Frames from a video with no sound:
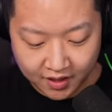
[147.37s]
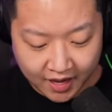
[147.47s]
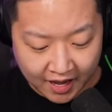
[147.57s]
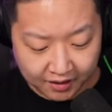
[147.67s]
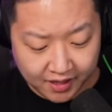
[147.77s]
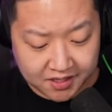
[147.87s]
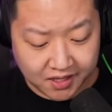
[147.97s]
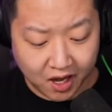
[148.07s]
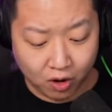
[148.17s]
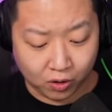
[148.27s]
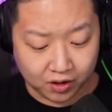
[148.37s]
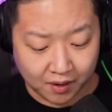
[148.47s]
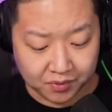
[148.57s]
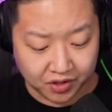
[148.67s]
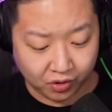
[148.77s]
At least they all clumped
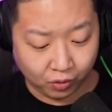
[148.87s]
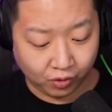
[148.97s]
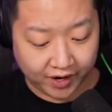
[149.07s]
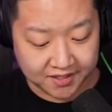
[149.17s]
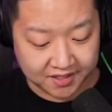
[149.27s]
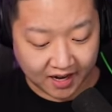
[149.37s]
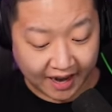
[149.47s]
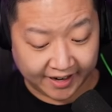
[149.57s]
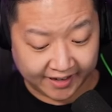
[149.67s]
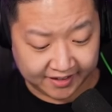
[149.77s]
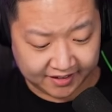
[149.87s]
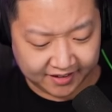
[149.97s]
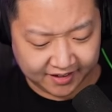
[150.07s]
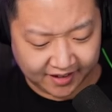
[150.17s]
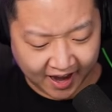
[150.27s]
on the right side, I
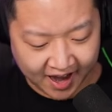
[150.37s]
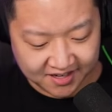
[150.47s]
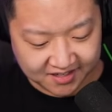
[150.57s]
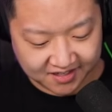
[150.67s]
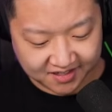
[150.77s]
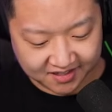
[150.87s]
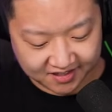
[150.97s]
guess.